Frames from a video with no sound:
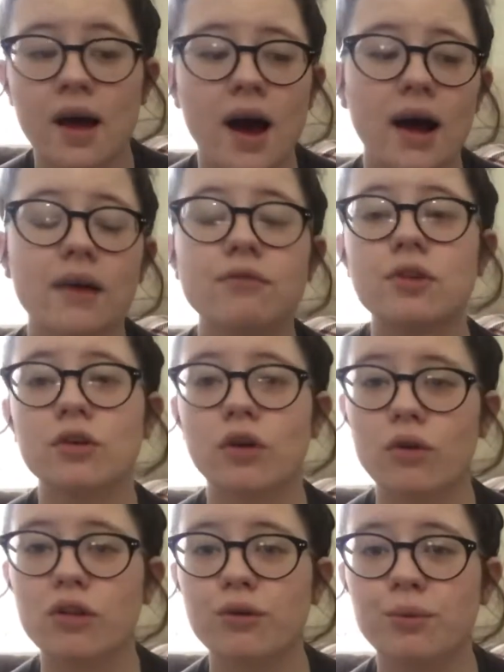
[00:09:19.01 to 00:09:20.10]
I have no
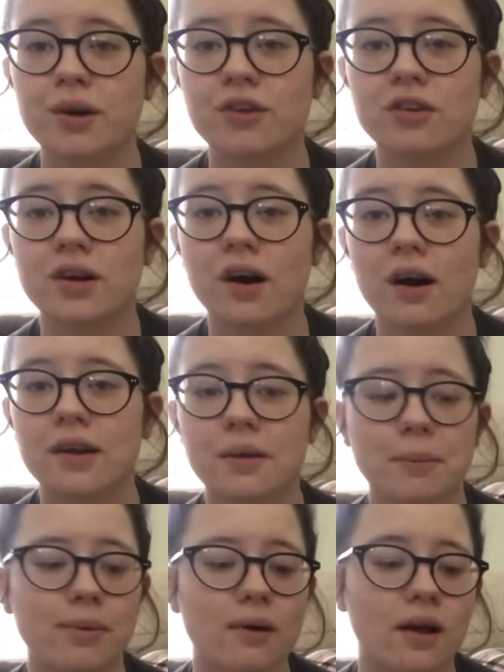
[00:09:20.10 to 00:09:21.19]
clue where she got it,
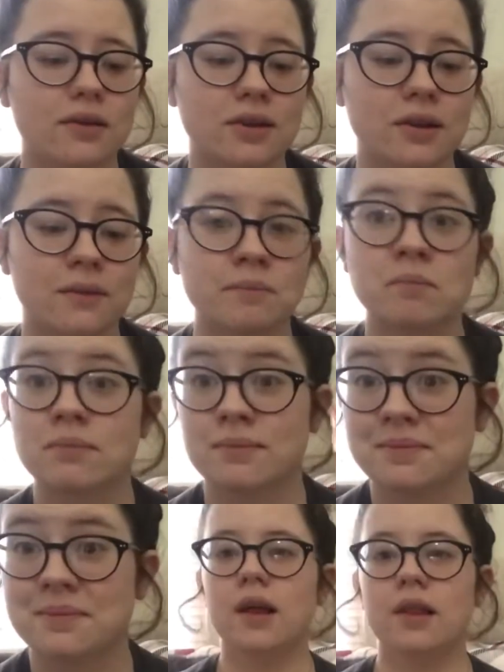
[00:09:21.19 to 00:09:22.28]
but
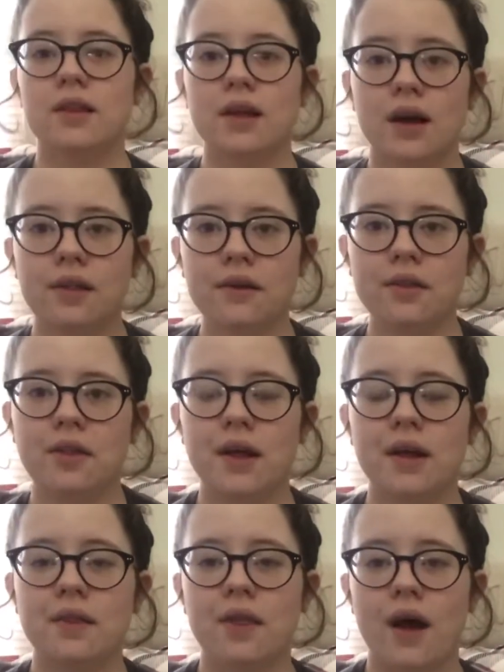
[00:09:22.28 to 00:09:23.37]
the other
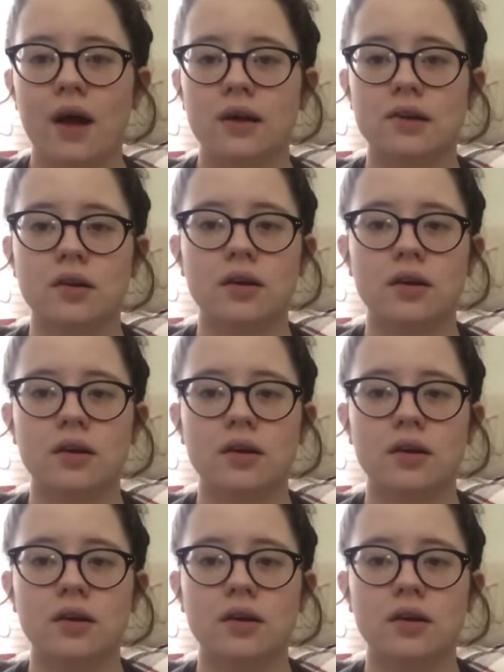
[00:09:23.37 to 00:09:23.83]
thing that